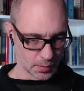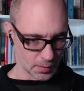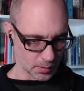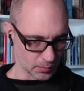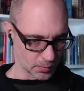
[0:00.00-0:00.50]

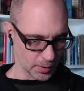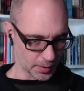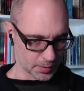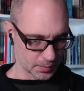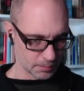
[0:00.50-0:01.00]
All
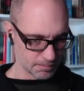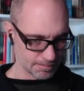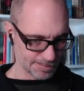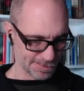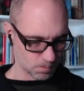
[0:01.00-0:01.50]
right.
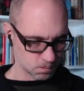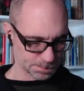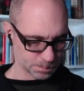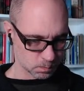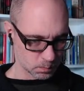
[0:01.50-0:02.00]

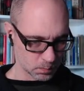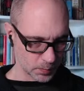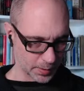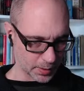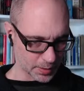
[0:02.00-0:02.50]

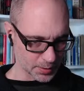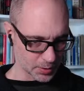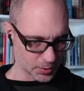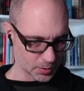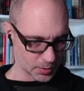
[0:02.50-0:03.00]
I guess I
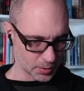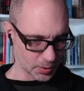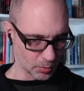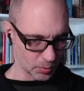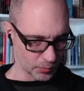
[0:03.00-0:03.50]
should
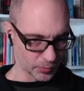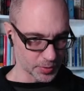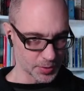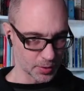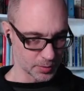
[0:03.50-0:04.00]
go over and
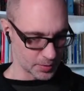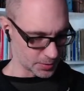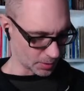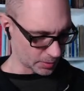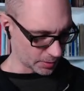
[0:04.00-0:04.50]
start
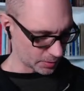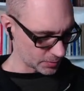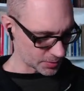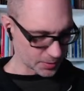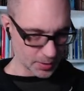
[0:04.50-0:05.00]
darting
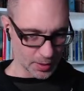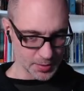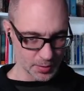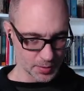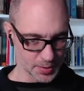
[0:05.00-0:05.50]
those guys
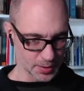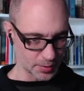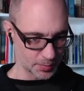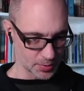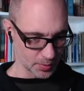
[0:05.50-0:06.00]
that are
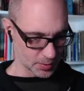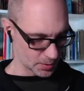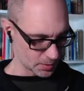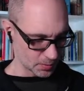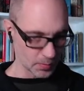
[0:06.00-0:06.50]
asleep is what I
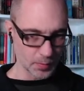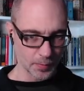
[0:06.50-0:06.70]
should do.